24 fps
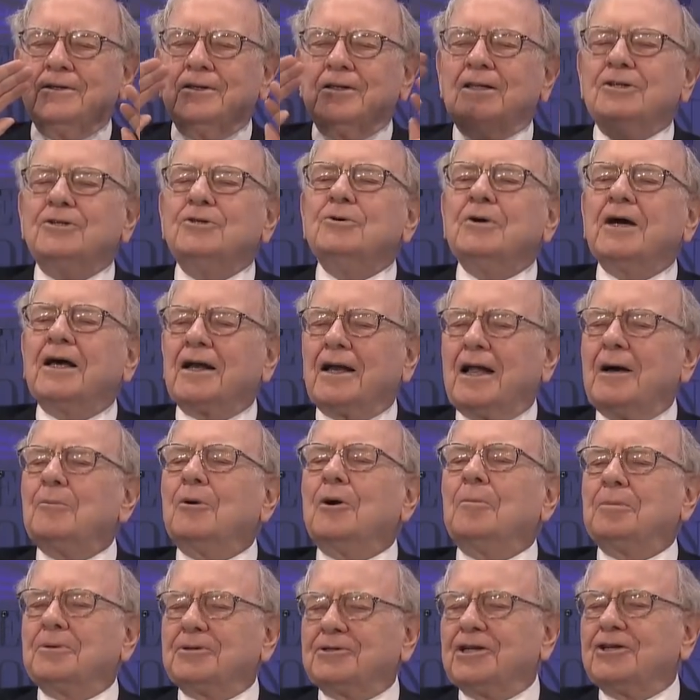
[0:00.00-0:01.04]
that you had a lot
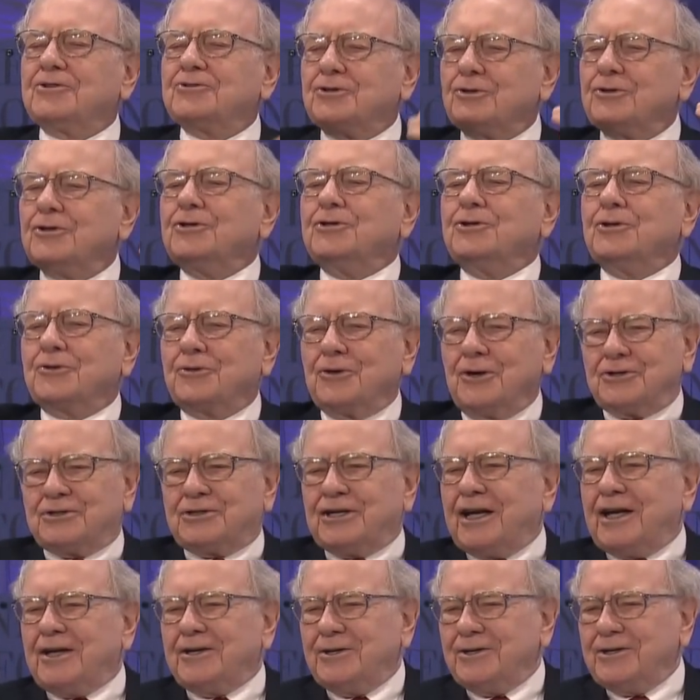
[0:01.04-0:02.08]
more potential than you thought
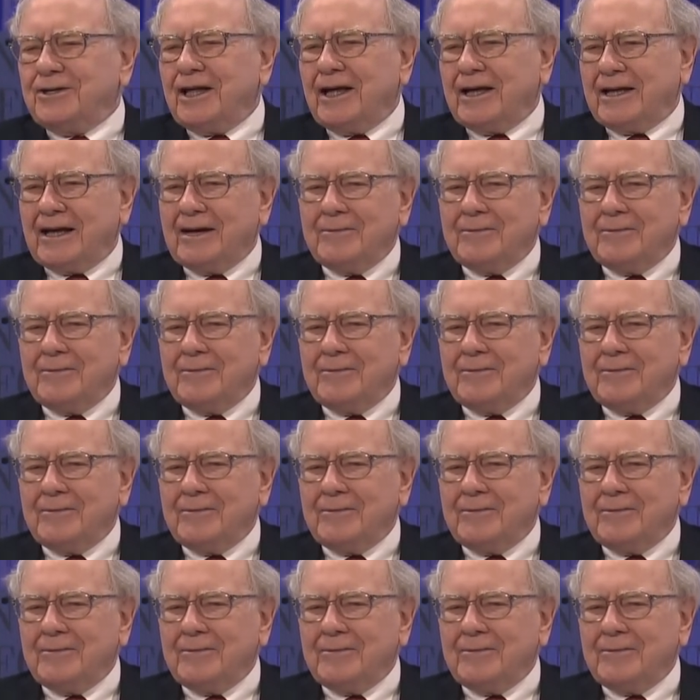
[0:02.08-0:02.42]
you had today.